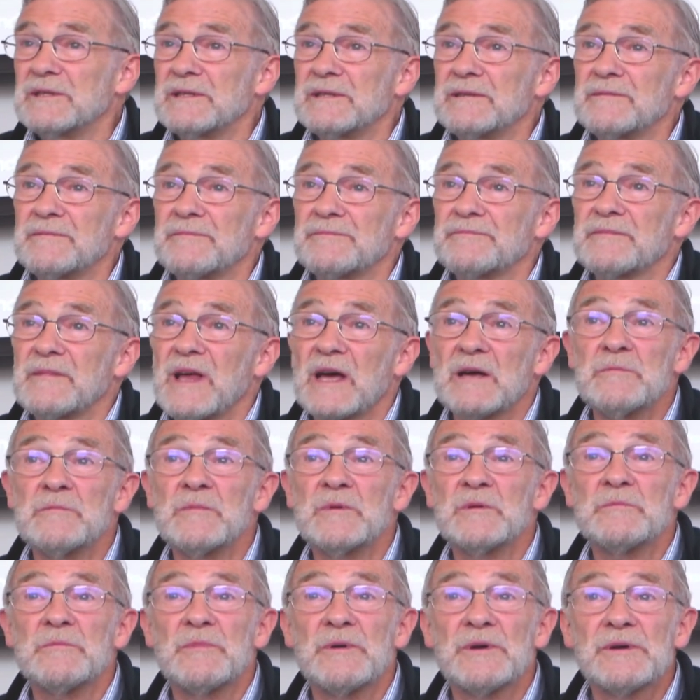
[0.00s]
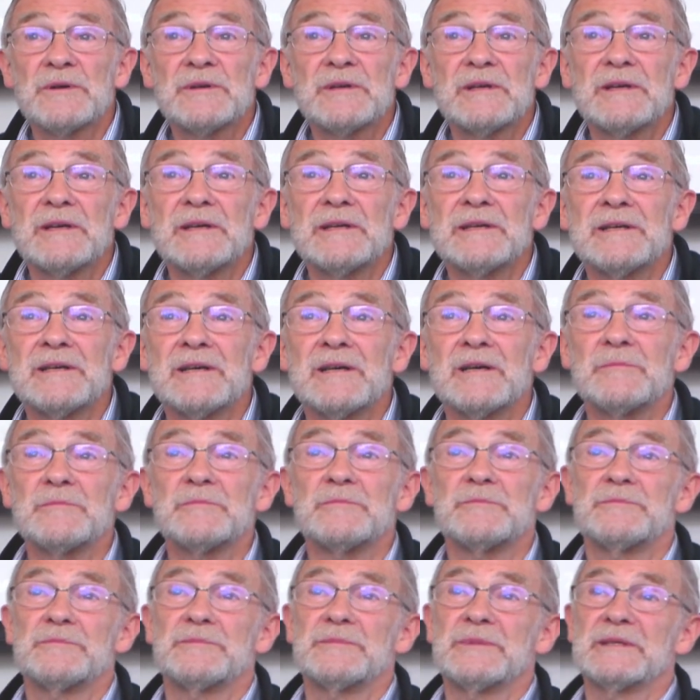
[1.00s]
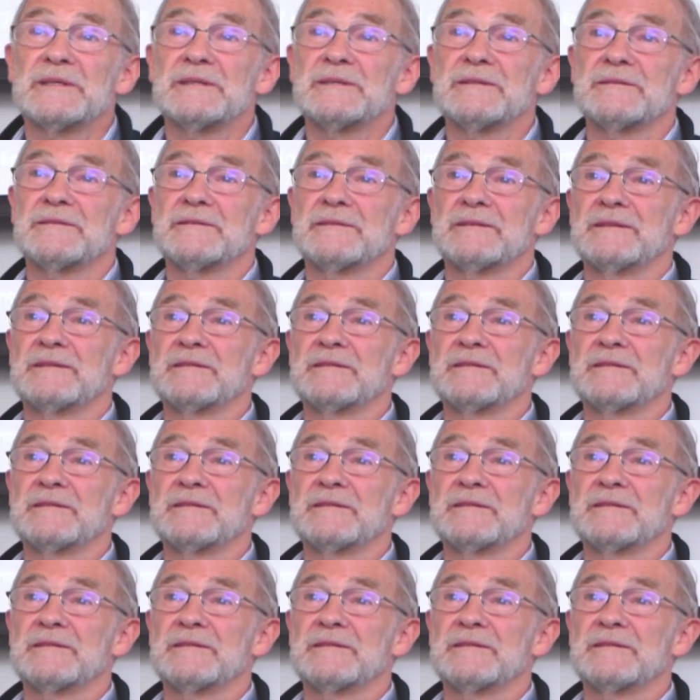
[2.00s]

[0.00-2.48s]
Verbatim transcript: Uh, Edmund Burke getting up uh,